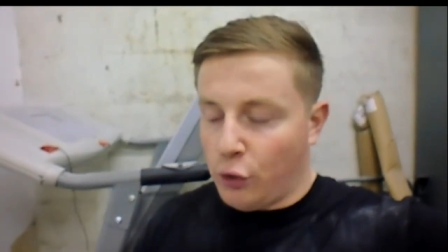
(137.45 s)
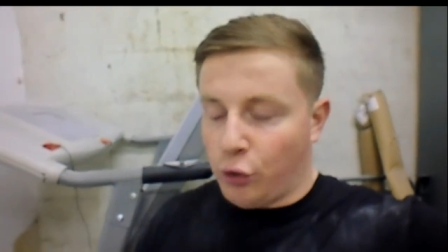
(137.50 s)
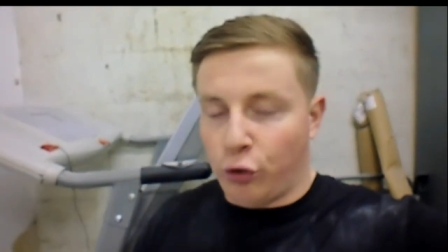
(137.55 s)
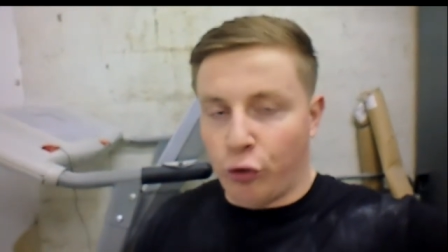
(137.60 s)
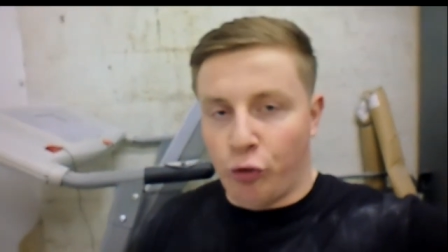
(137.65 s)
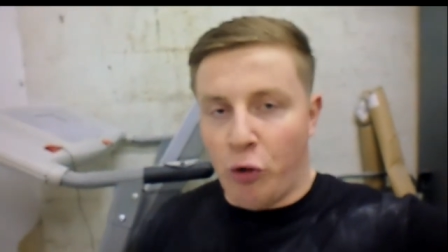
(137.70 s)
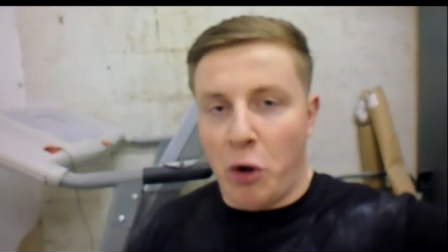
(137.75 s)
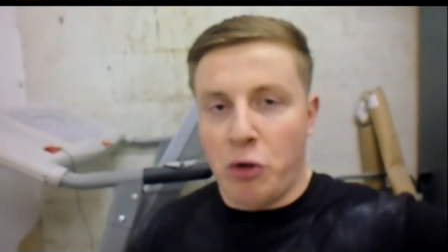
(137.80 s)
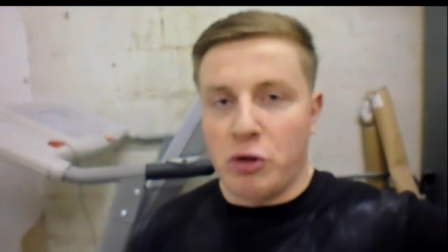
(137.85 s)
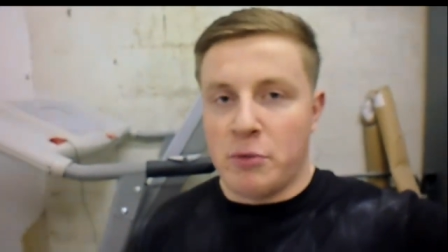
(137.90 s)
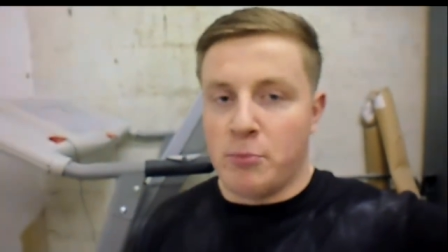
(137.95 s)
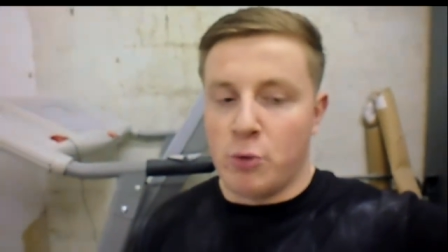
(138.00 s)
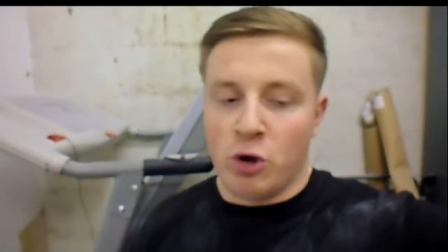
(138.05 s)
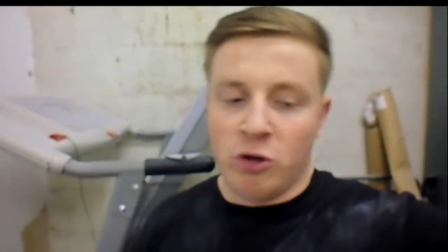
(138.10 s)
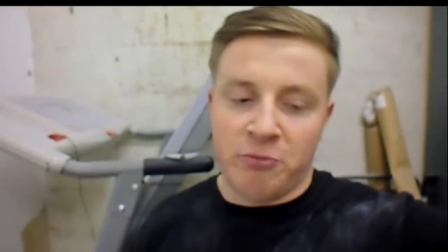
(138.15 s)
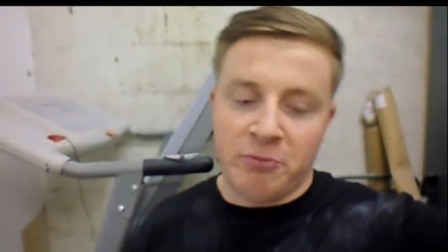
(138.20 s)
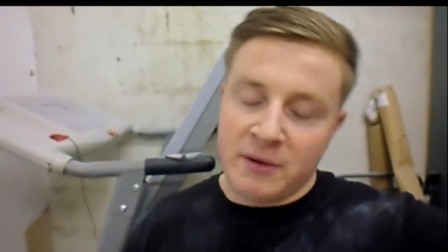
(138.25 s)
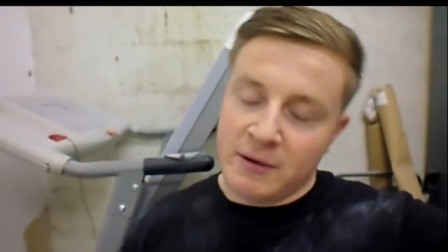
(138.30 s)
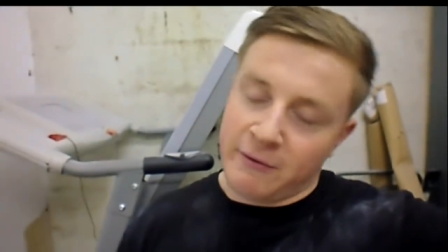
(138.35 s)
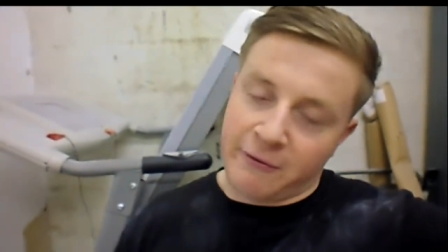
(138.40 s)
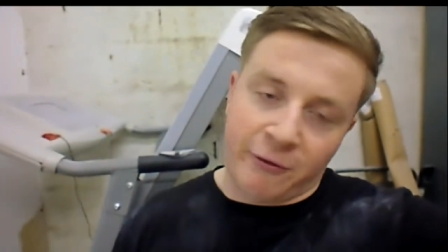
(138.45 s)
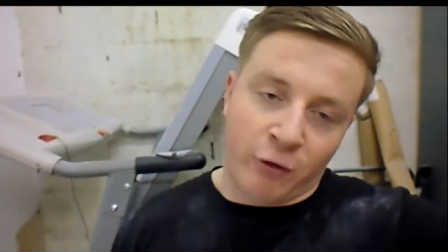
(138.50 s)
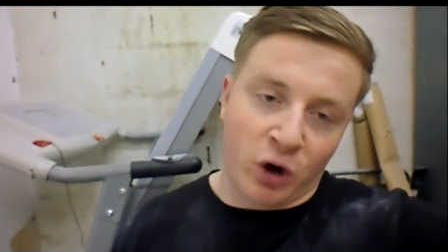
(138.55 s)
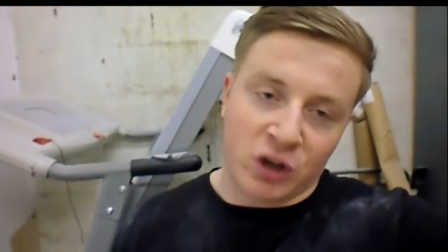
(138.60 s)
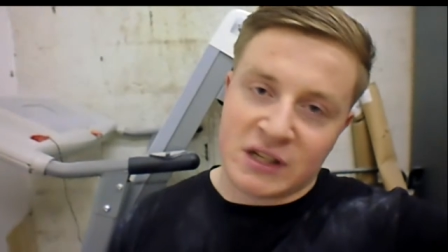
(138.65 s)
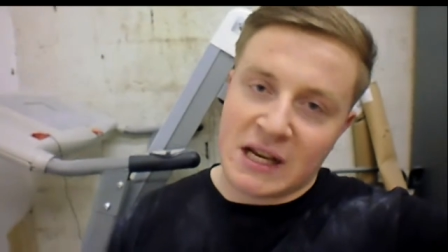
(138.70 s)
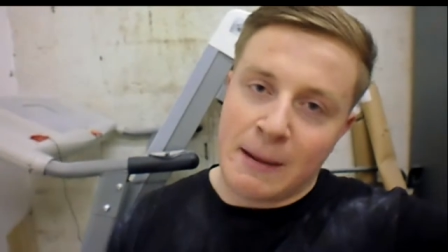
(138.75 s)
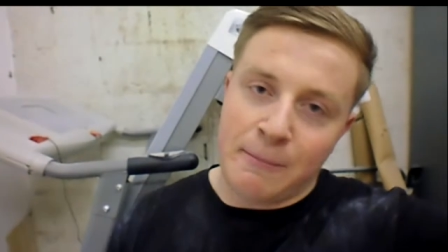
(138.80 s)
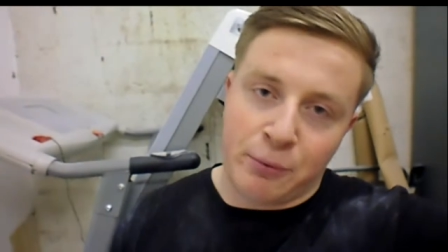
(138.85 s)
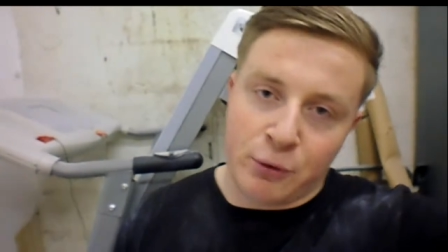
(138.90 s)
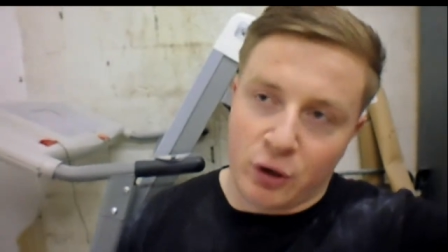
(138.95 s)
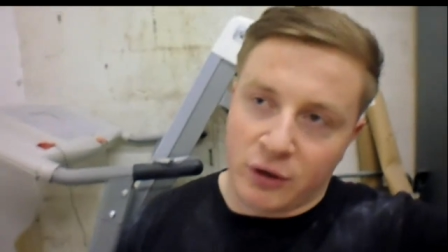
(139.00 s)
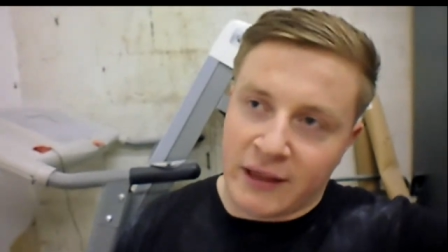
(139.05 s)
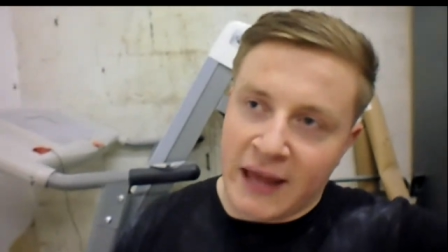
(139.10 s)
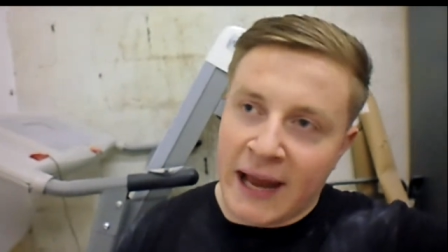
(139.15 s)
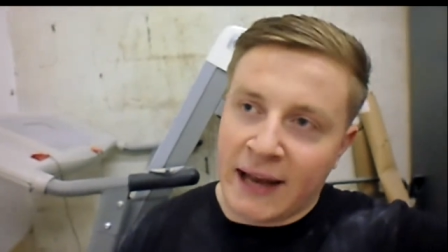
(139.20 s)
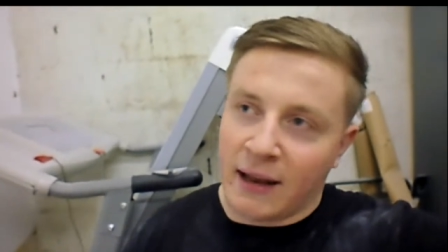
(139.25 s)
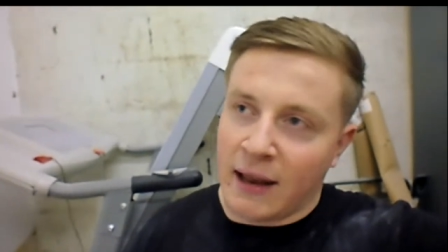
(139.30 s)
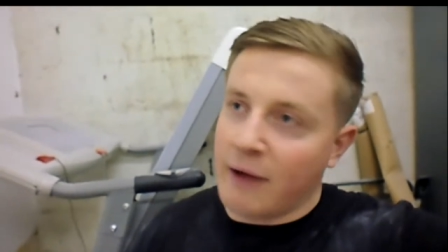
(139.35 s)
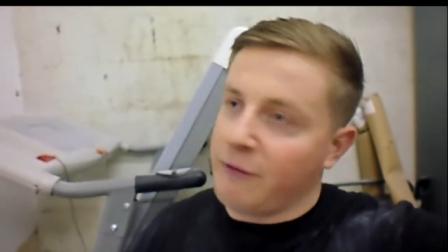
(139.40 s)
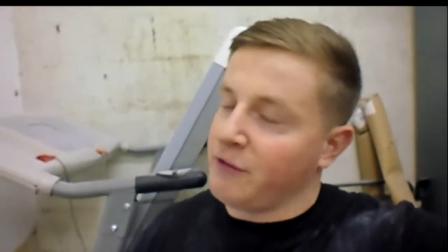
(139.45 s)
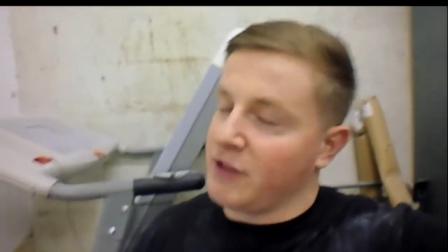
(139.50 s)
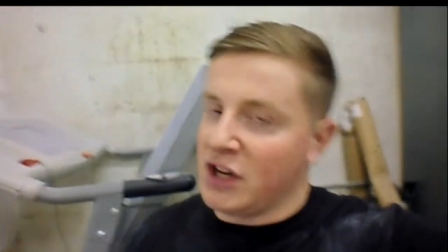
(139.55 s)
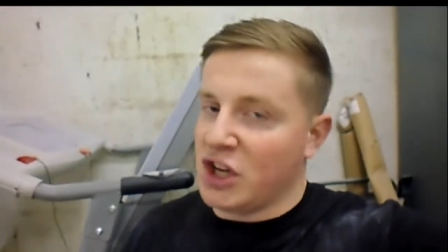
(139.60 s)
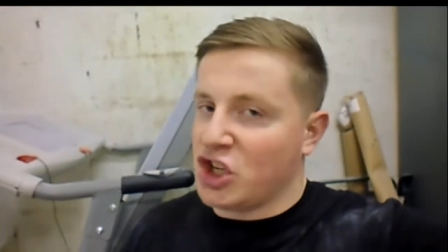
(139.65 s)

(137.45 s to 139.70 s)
throughout the movement, for example your deadlift,